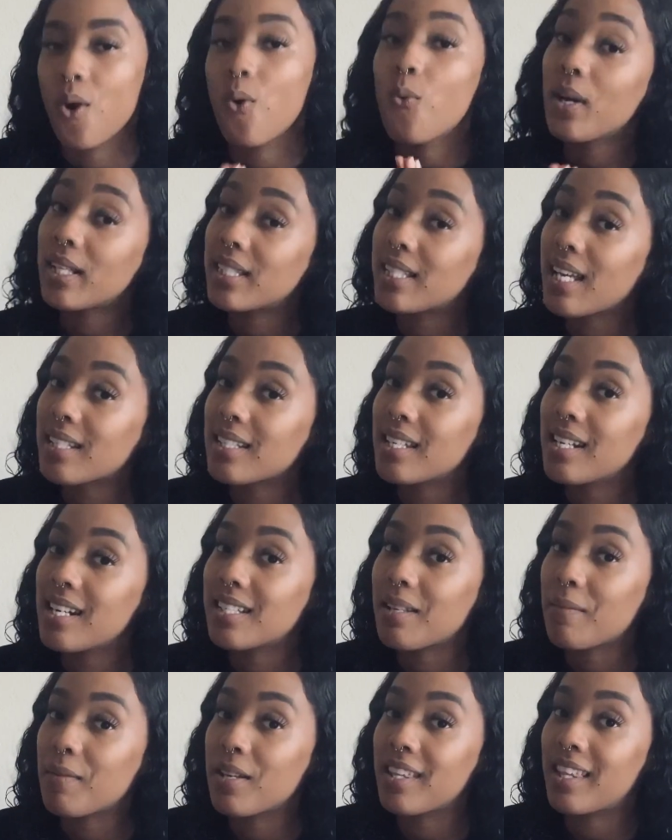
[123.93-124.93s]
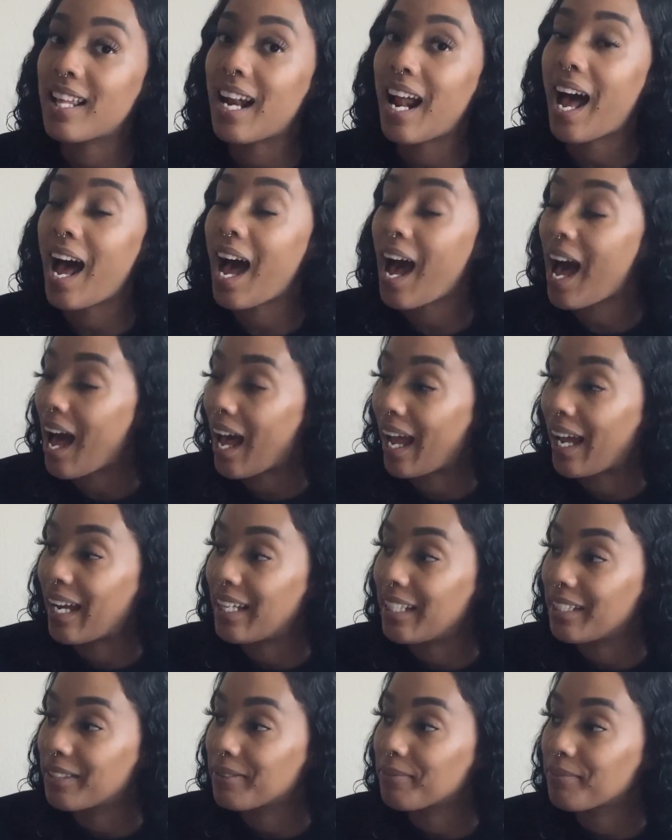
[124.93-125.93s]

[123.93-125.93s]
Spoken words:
Wick testing is something that I